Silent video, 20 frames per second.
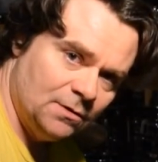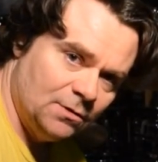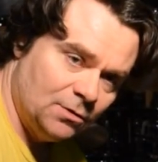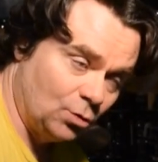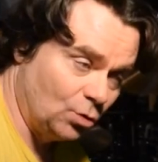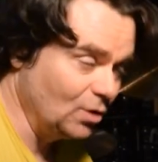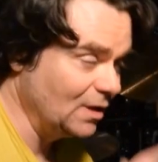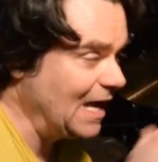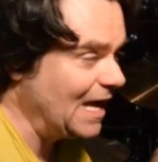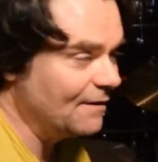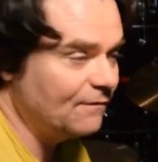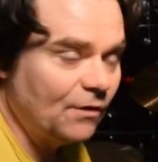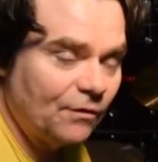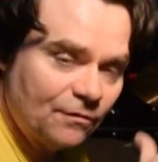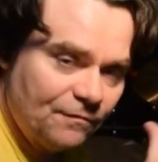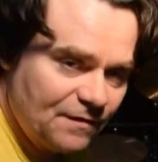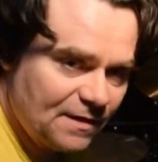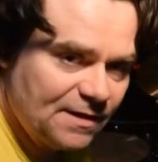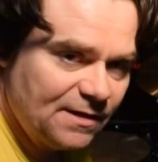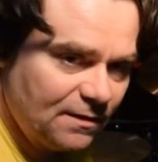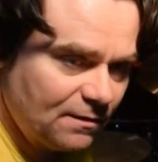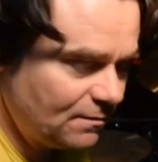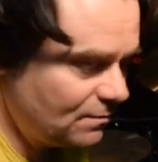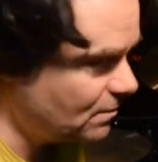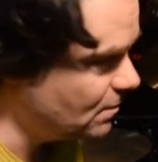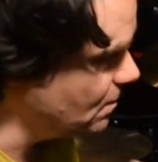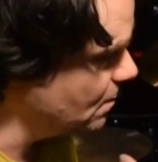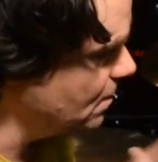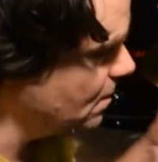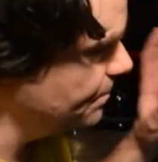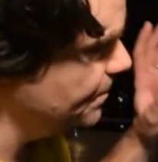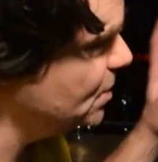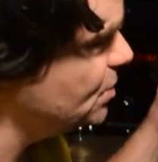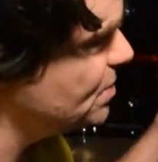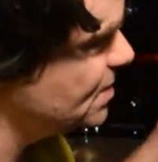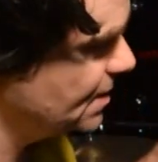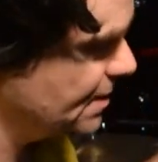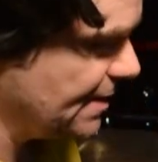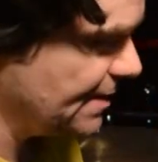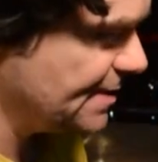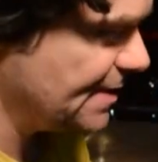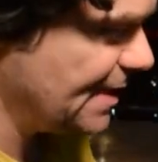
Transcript: or a lot of other video, music that's